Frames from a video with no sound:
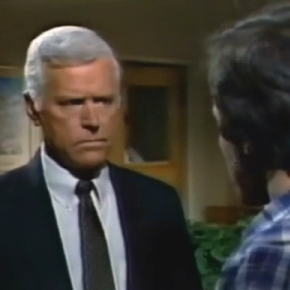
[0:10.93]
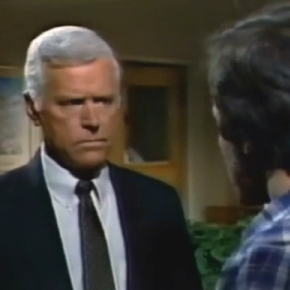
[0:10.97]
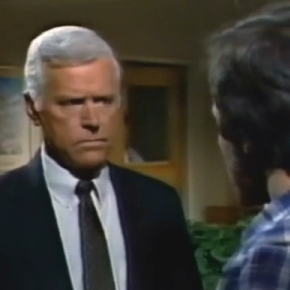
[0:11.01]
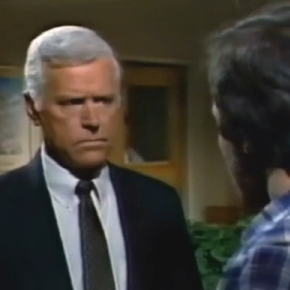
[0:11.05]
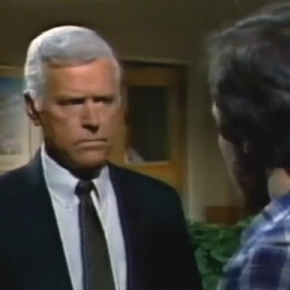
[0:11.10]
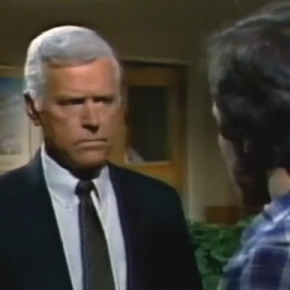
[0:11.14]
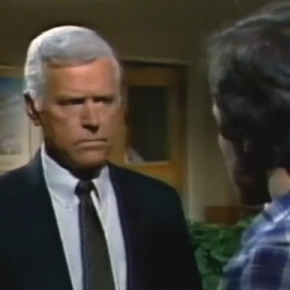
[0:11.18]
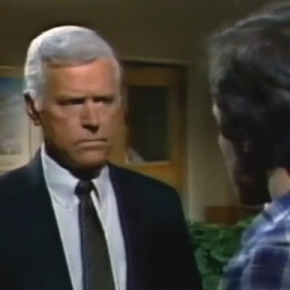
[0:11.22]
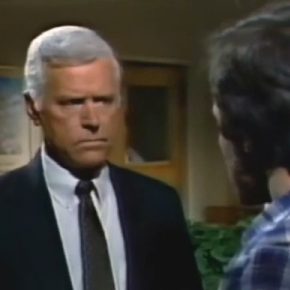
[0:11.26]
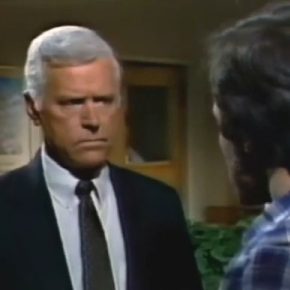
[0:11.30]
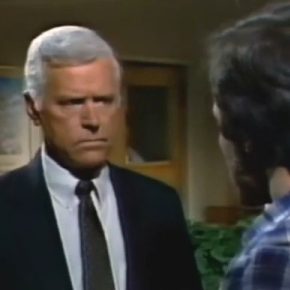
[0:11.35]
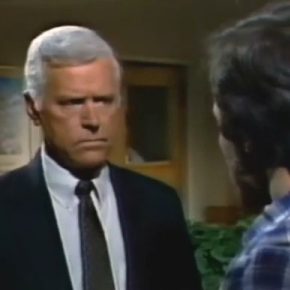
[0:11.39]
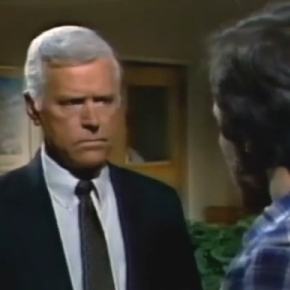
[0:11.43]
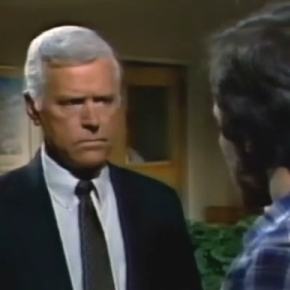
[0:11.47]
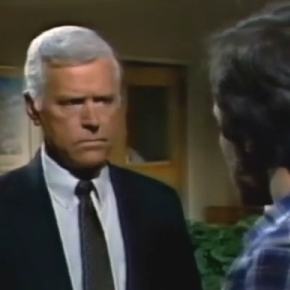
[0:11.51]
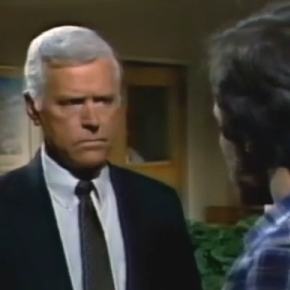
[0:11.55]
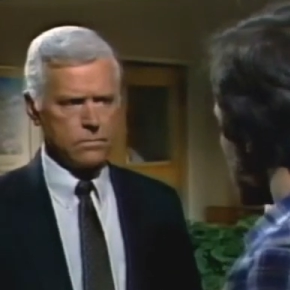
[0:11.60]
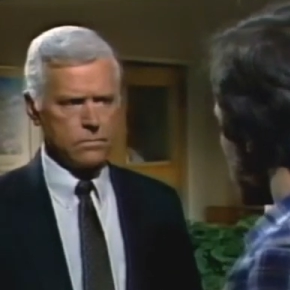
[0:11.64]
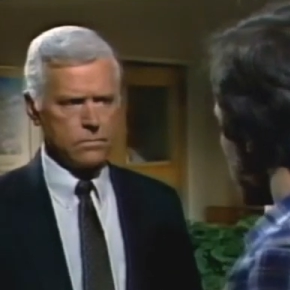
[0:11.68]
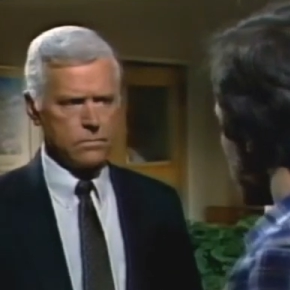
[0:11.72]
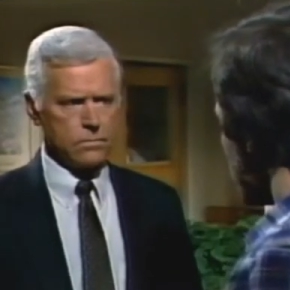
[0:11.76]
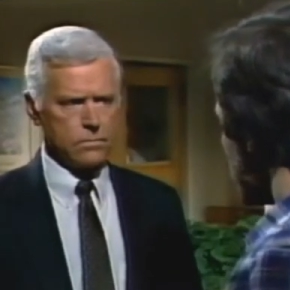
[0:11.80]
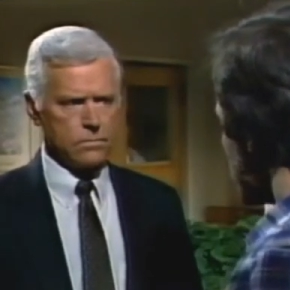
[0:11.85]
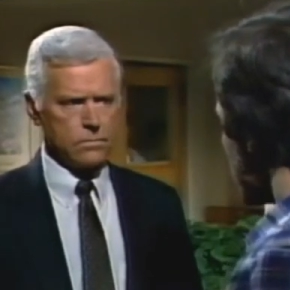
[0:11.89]
the charges
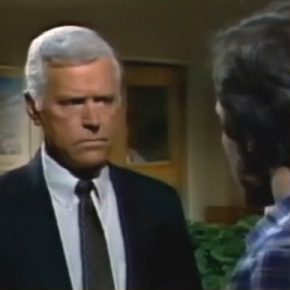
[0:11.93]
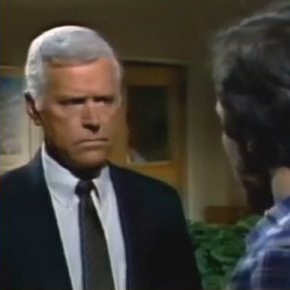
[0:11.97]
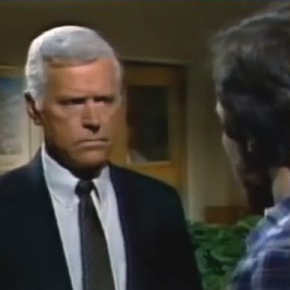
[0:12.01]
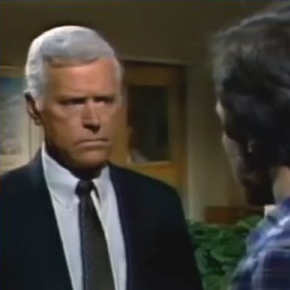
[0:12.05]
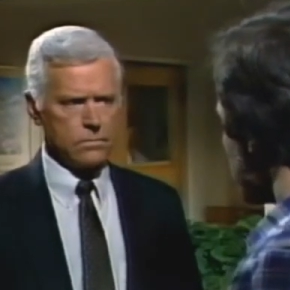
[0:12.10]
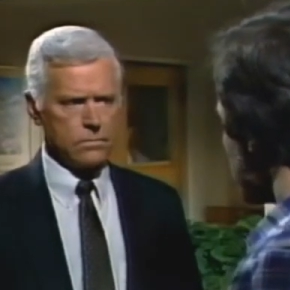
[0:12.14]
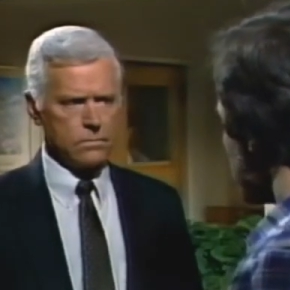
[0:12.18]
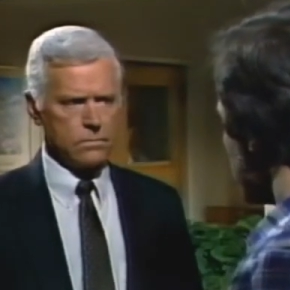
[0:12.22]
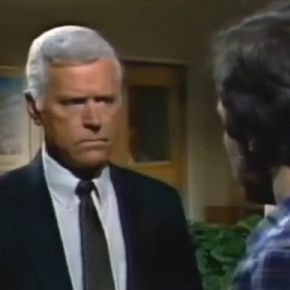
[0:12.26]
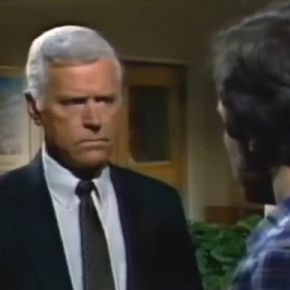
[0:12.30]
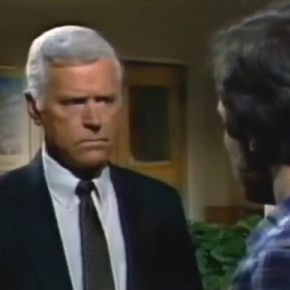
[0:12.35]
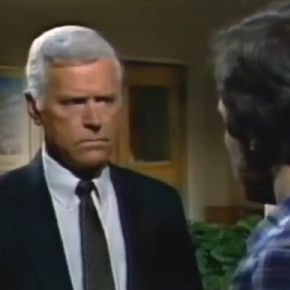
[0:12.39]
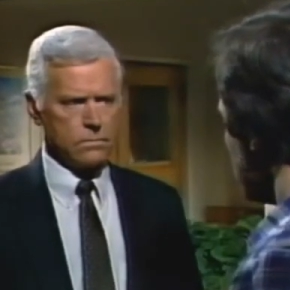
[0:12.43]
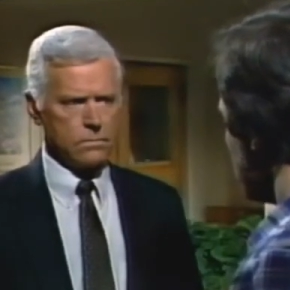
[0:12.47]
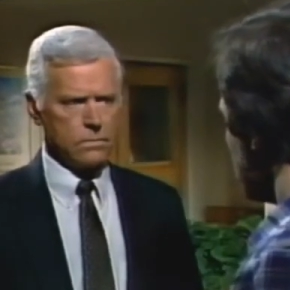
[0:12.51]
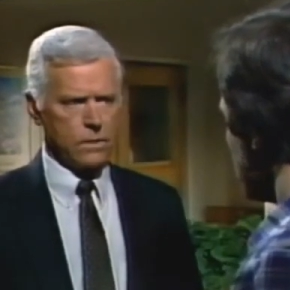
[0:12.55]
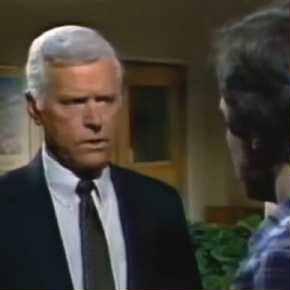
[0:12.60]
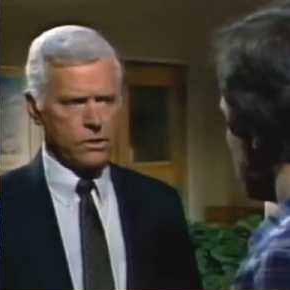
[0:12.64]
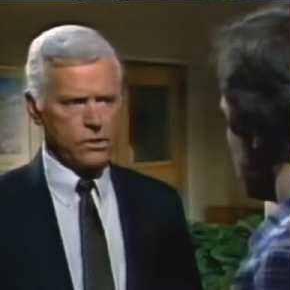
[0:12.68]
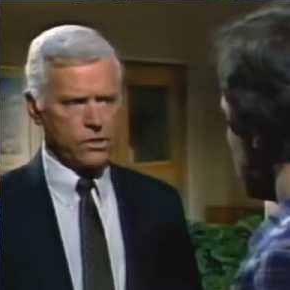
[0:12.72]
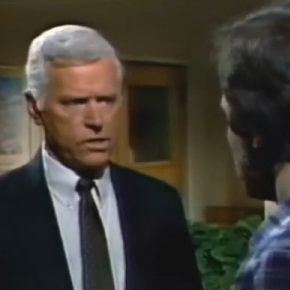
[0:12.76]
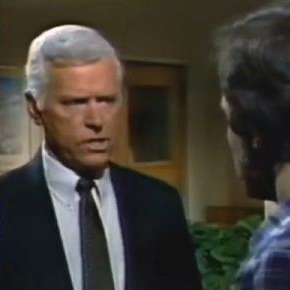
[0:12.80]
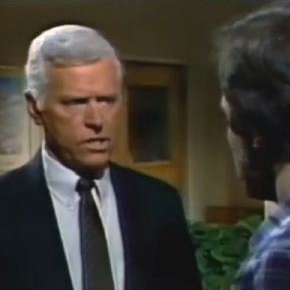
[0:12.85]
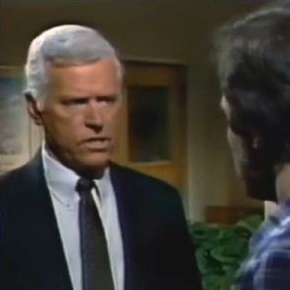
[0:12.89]
against her were dropped.
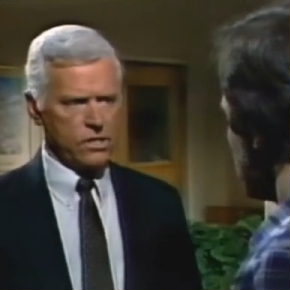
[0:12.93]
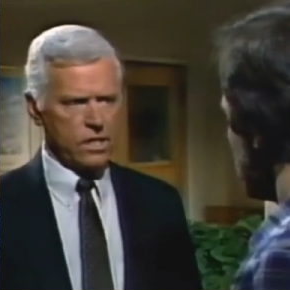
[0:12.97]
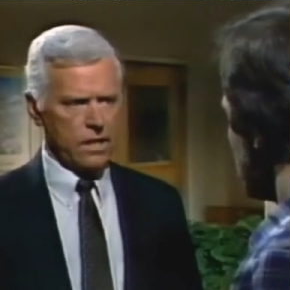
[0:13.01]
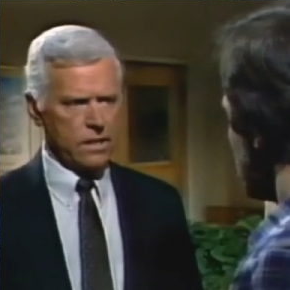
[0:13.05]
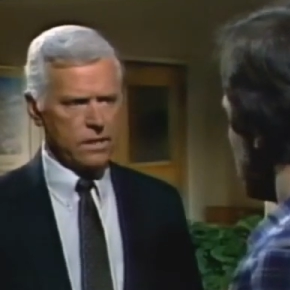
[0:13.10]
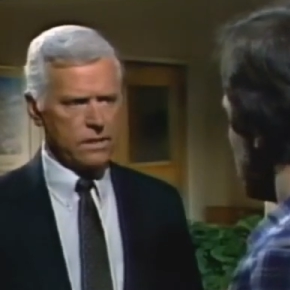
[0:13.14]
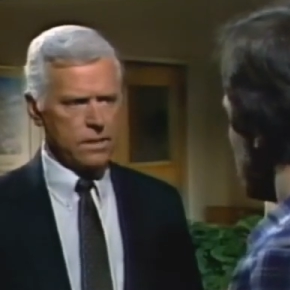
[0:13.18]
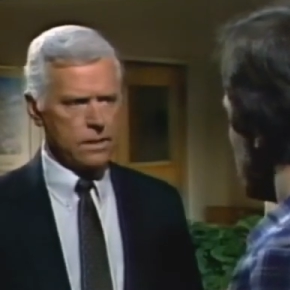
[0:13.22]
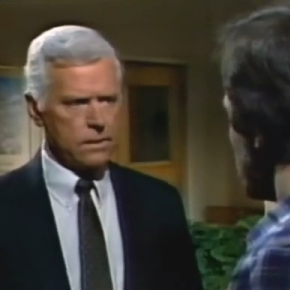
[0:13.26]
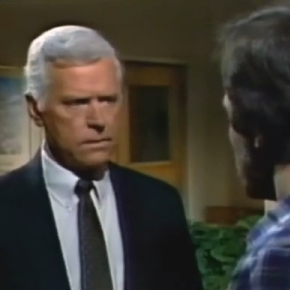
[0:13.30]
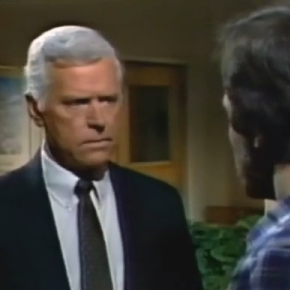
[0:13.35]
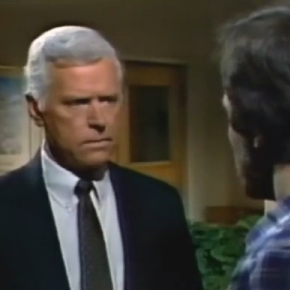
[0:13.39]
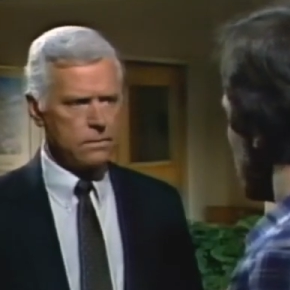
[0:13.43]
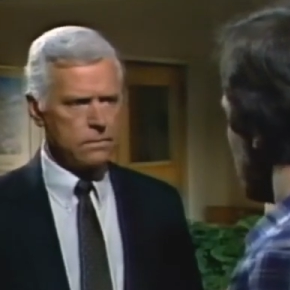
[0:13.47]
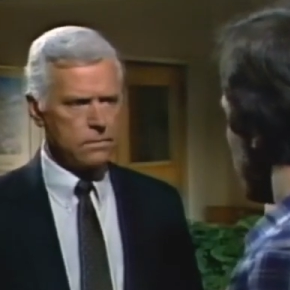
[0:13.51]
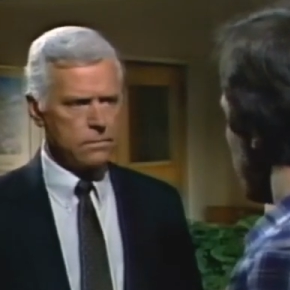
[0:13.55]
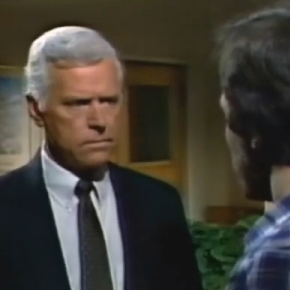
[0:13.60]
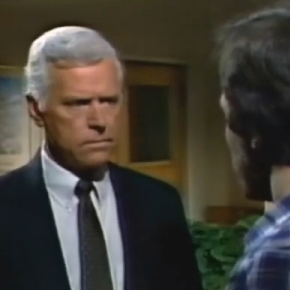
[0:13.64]
Then she's innocent.